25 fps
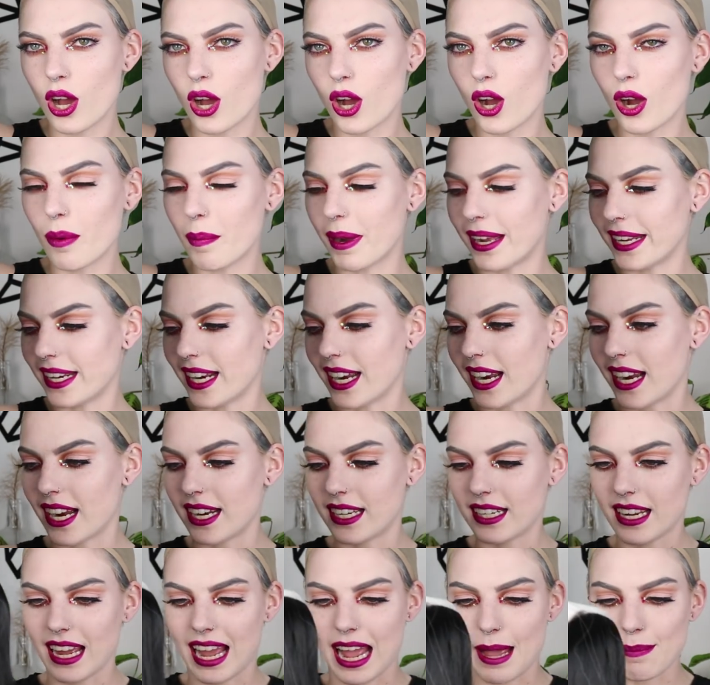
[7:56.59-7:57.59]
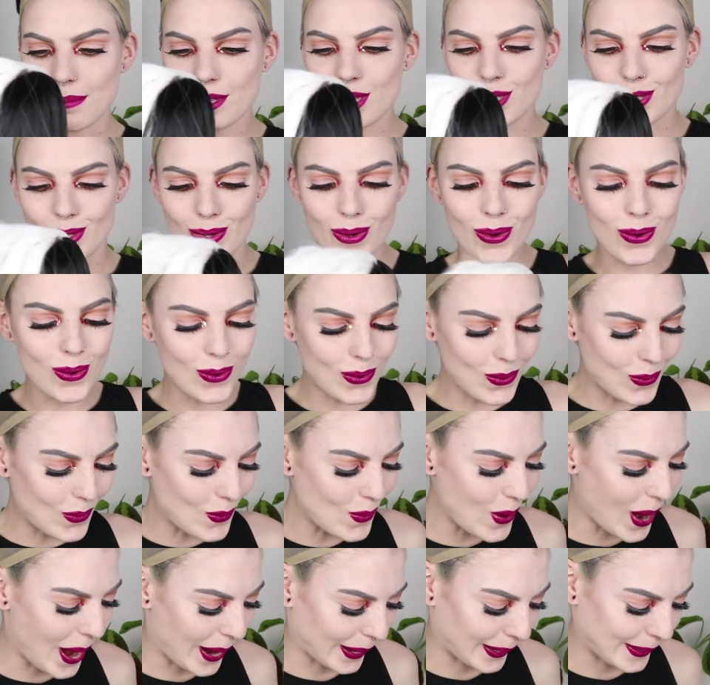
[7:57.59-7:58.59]
Oh my god, I'm
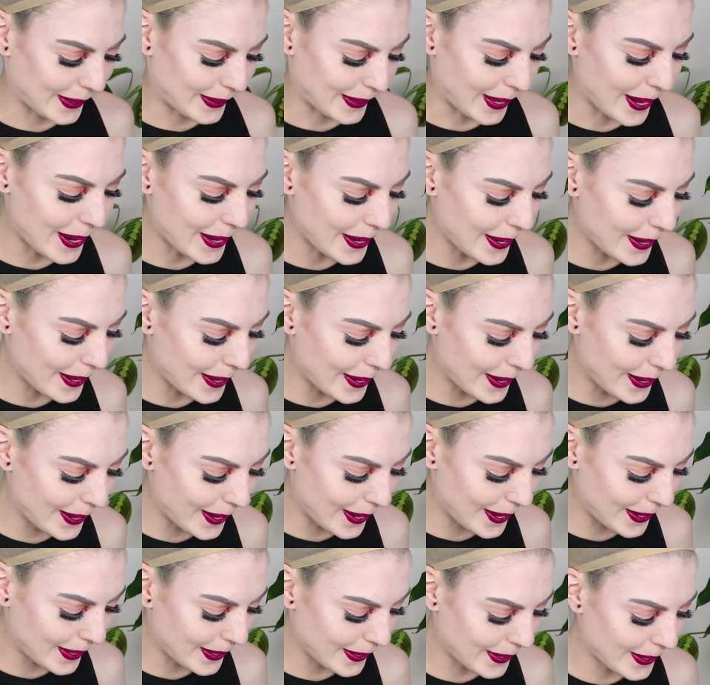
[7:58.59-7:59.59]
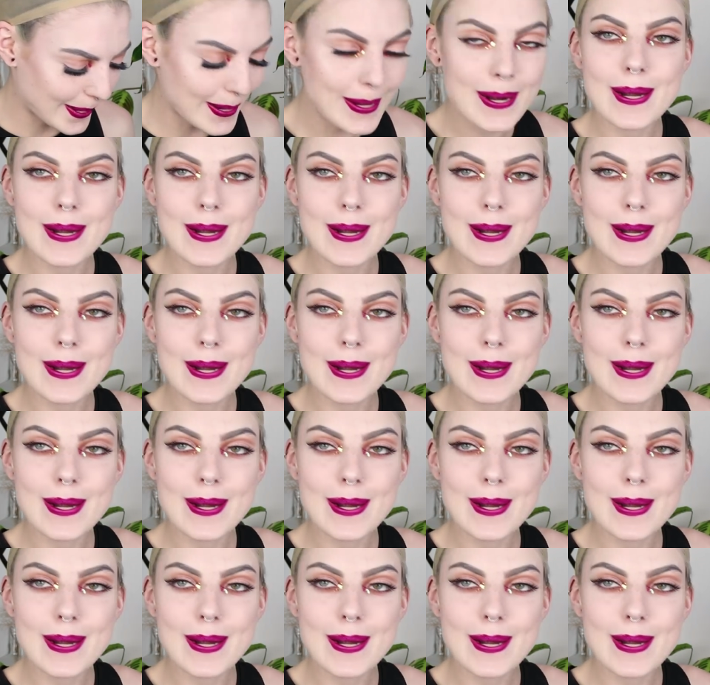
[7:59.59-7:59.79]
so excited.